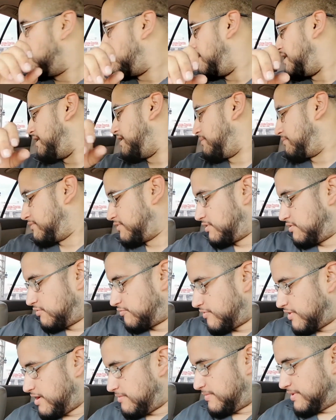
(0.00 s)
And I'm going to go
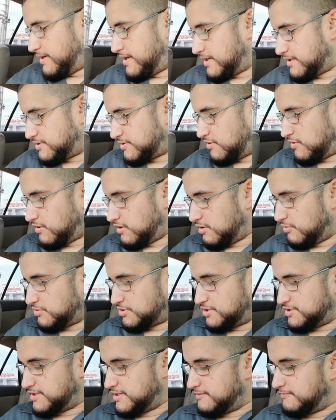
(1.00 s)
grab my next car,
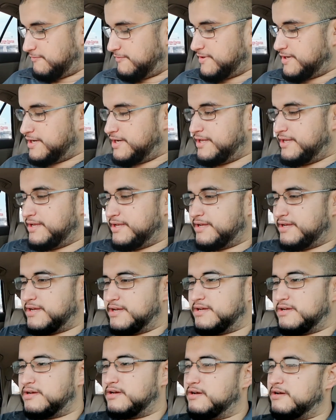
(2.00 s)
which is an Infinity
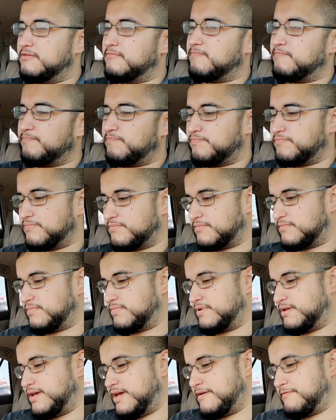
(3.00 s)

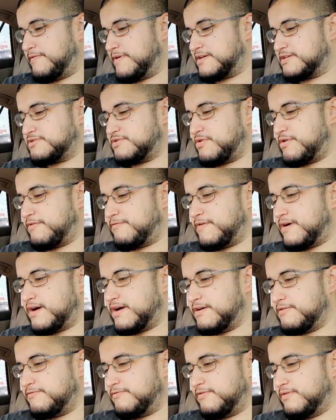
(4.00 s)

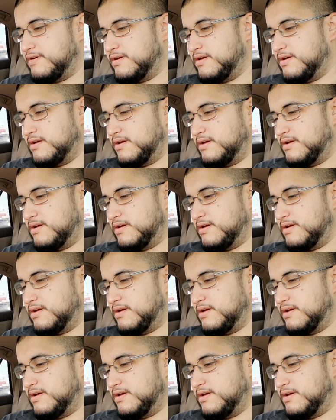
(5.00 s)
FX35.